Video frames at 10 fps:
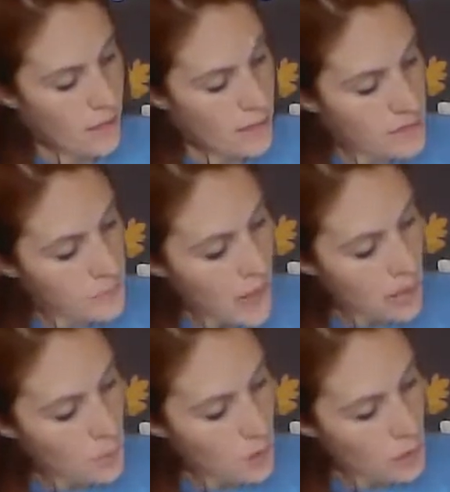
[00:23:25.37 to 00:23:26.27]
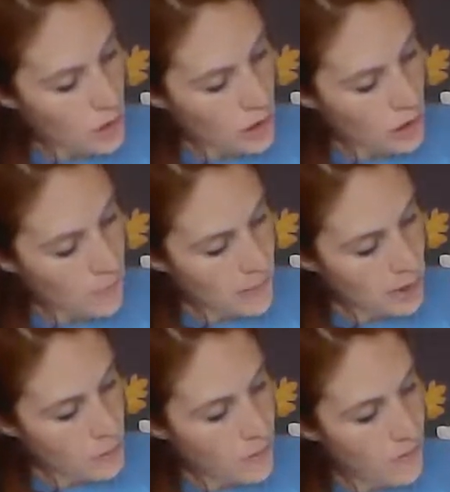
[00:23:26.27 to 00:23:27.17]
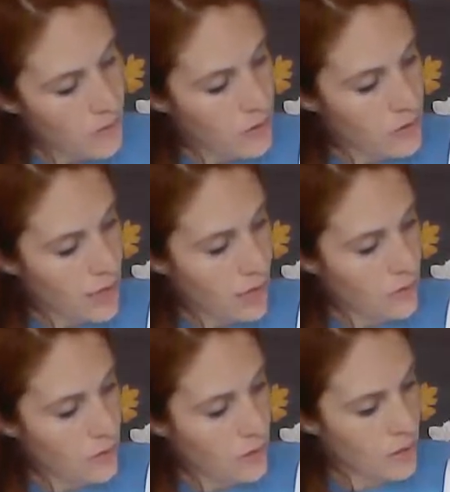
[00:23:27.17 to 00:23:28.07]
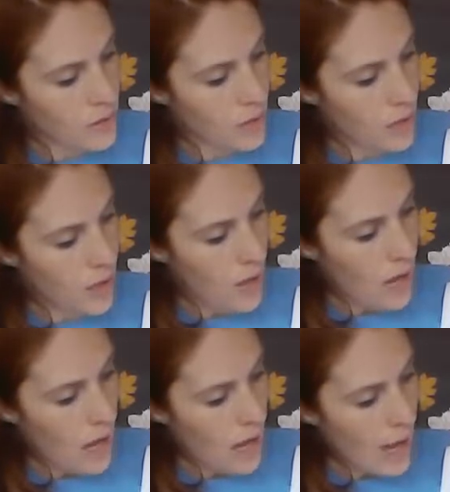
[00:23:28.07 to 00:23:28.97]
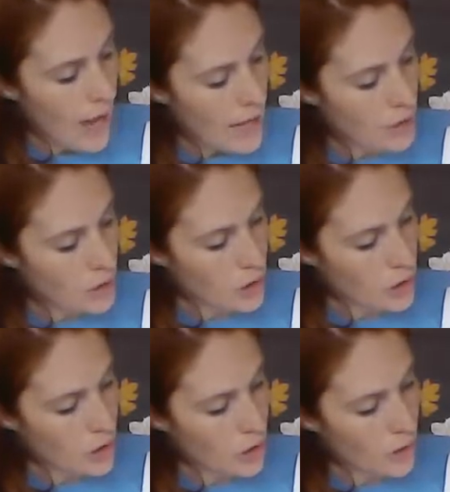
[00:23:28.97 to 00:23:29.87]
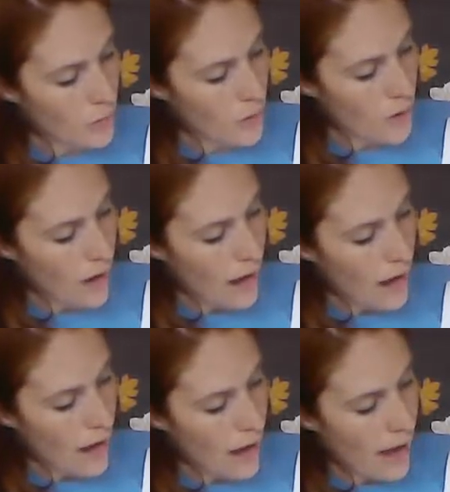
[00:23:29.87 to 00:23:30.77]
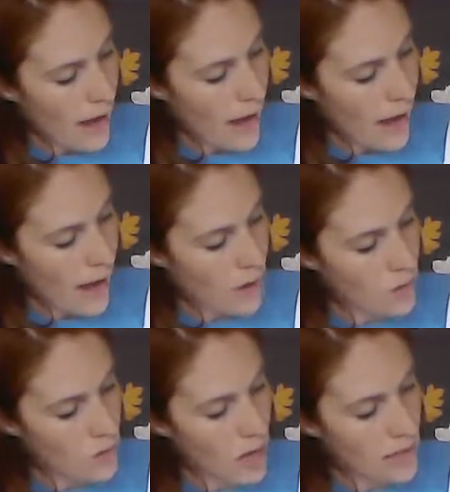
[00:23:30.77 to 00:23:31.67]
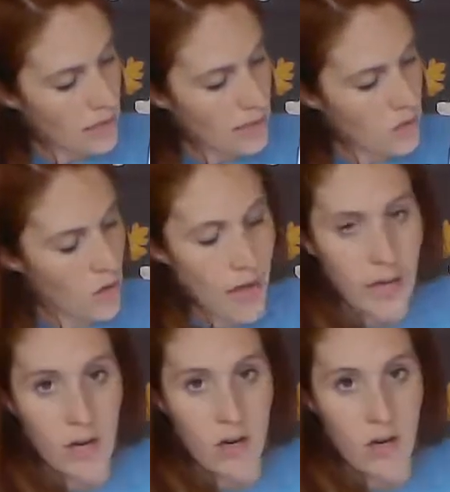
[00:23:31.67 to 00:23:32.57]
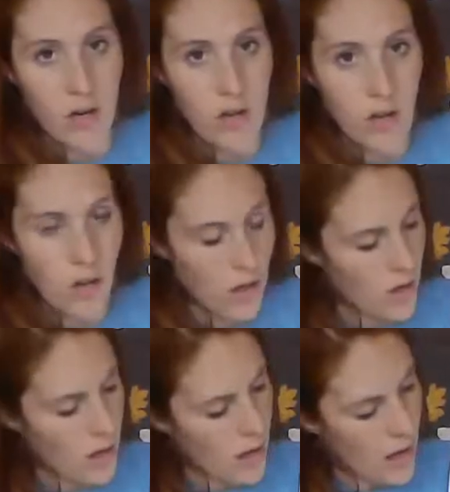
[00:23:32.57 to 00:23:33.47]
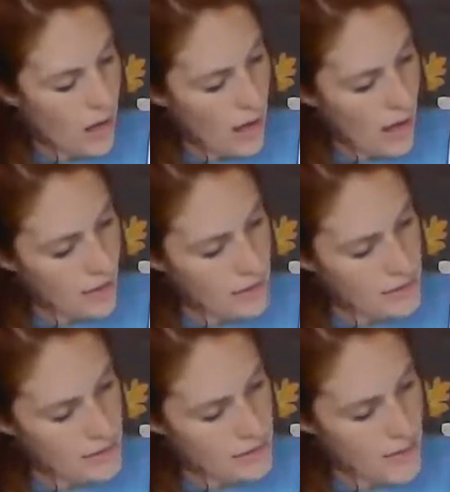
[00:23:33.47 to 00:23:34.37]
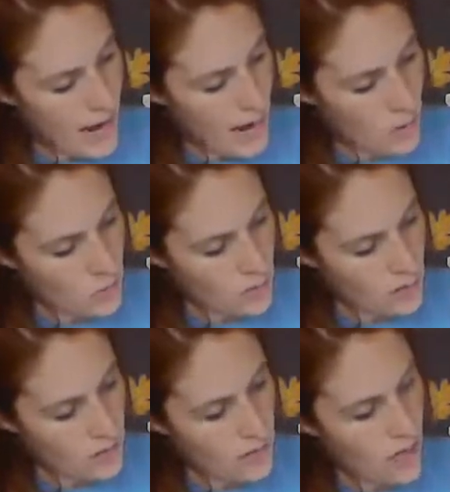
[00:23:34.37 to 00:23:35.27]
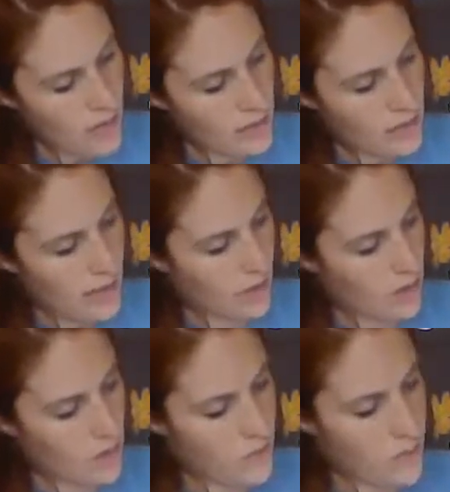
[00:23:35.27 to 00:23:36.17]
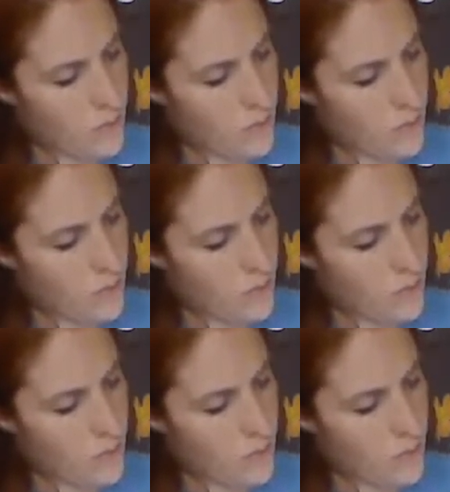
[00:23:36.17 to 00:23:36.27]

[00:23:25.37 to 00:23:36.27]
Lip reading: And this bottom one, you're going to come a little bit further down and you're going to go out on a little angle and then down on an angle.